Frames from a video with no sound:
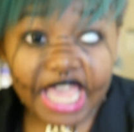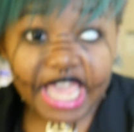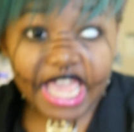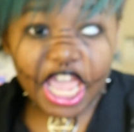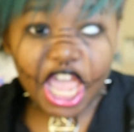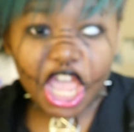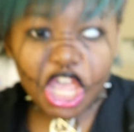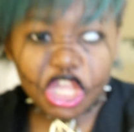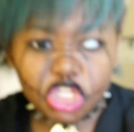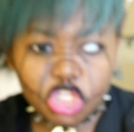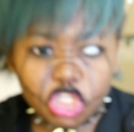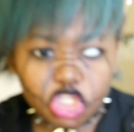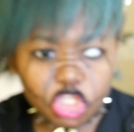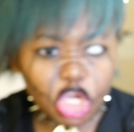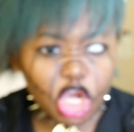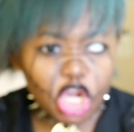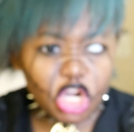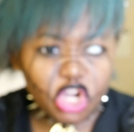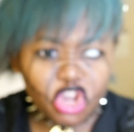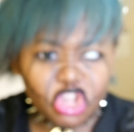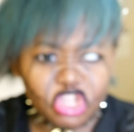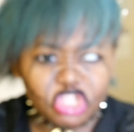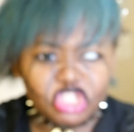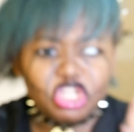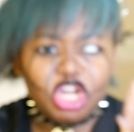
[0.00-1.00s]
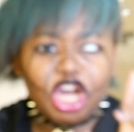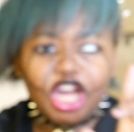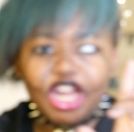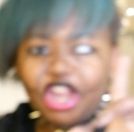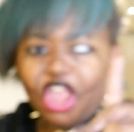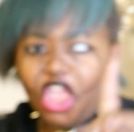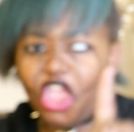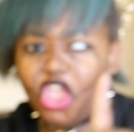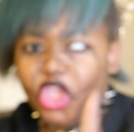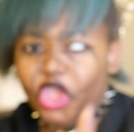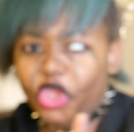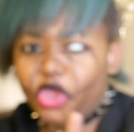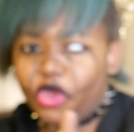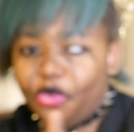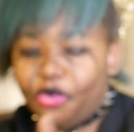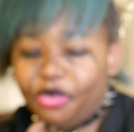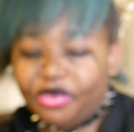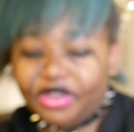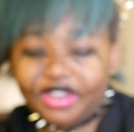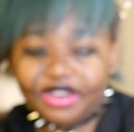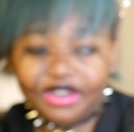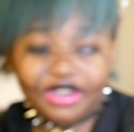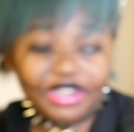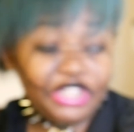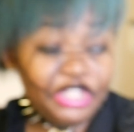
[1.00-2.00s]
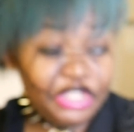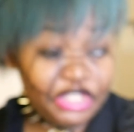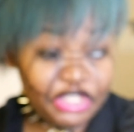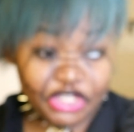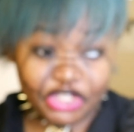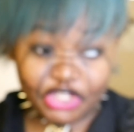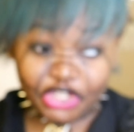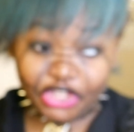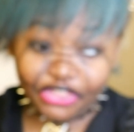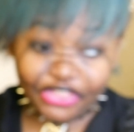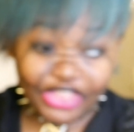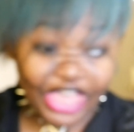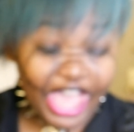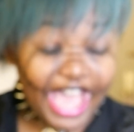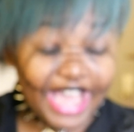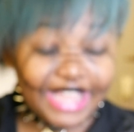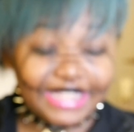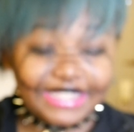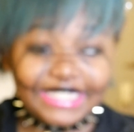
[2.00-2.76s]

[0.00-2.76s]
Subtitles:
his son is not him and this and that.